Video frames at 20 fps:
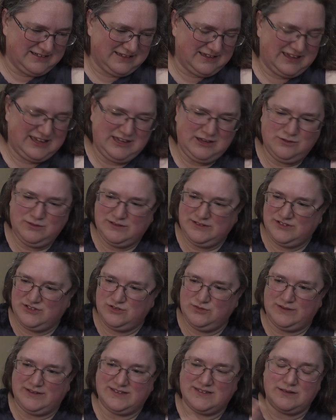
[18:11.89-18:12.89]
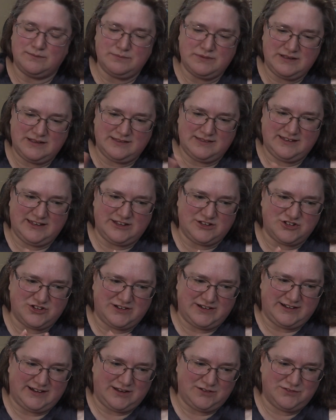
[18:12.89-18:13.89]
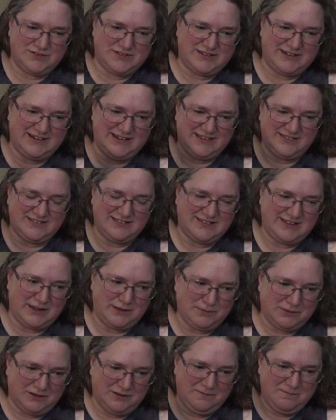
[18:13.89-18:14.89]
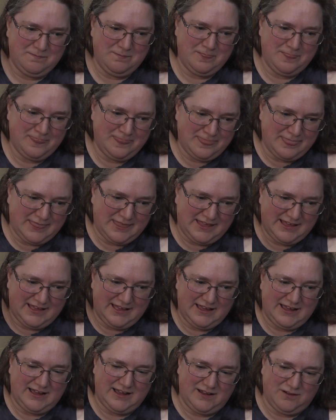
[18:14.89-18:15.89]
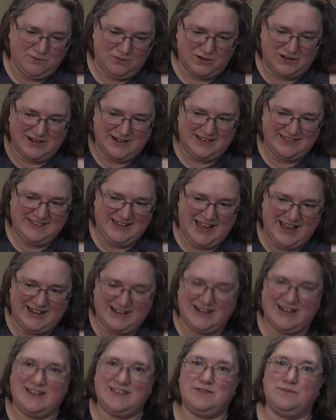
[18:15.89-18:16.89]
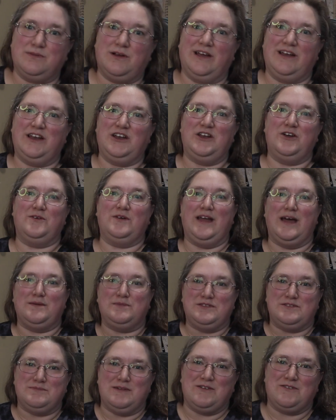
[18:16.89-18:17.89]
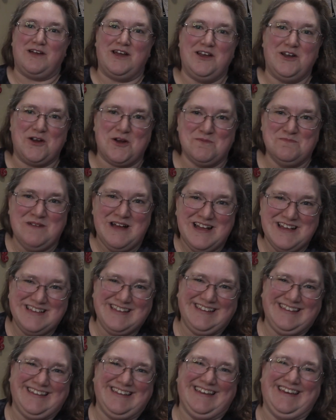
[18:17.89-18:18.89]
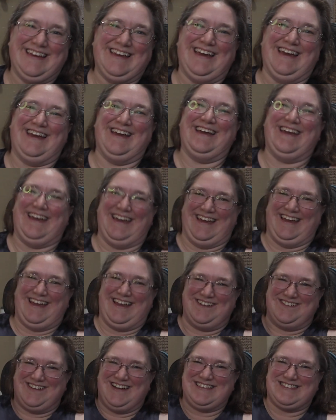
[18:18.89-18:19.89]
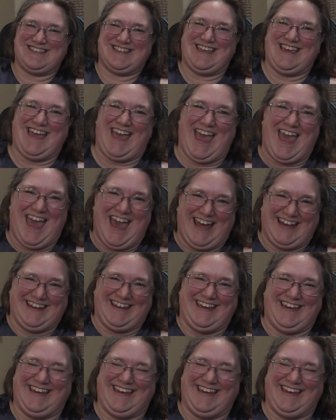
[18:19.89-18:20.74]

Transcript: he was doing something in the kitchen, and I was sitting at the table working on the Addy, and I said, Brian, I know what happened to my right arm. It was the Addy.